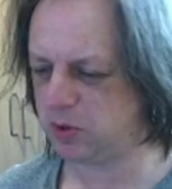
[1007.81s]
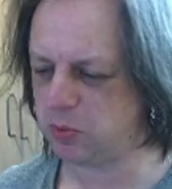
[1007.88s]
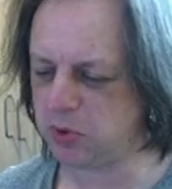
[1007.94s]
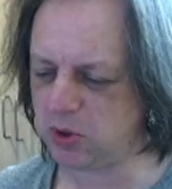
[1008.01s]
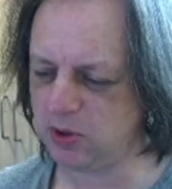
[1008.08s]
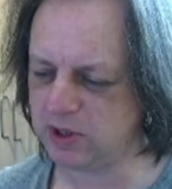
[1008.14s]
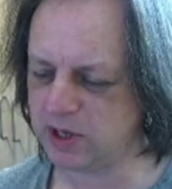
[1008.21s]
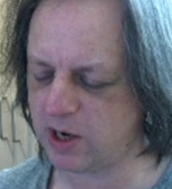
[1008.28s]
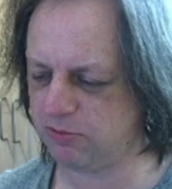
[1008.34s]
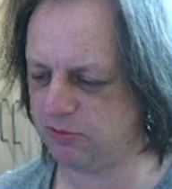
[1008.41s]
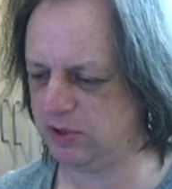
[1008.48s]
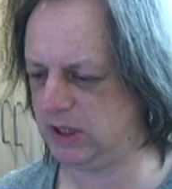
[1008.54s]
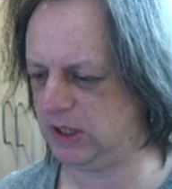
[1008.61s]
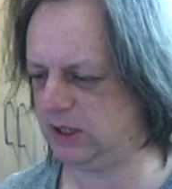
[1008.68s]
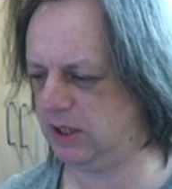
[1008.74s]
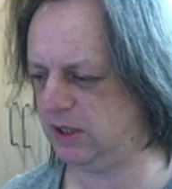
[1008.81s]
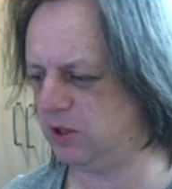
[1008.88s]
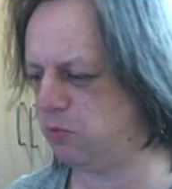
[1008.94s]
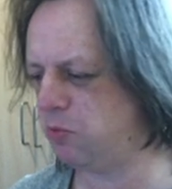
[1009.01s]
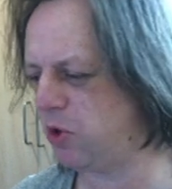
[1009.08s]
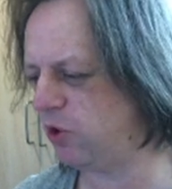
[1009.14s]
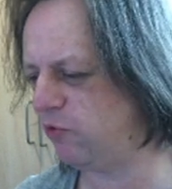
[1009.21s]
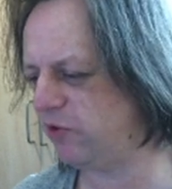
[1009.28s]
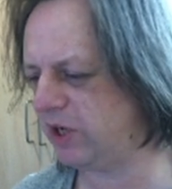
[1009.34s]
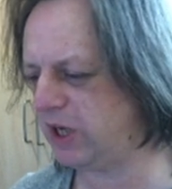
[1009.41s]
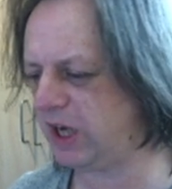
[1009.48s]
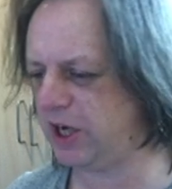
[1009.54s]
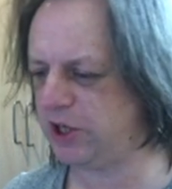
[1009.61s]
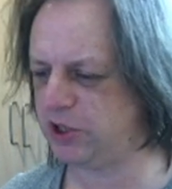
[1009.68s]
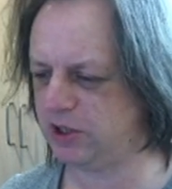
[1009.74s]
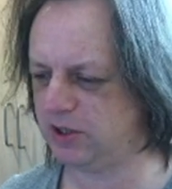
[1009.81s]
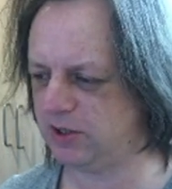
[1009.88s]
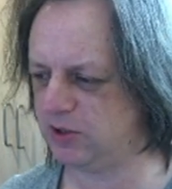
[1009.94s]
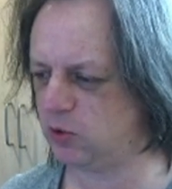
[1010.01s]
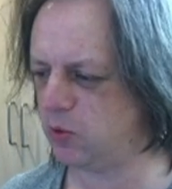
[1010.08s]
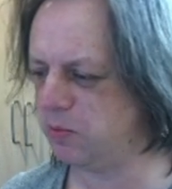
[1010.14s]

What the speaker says: or pull-down resistors, or modifications,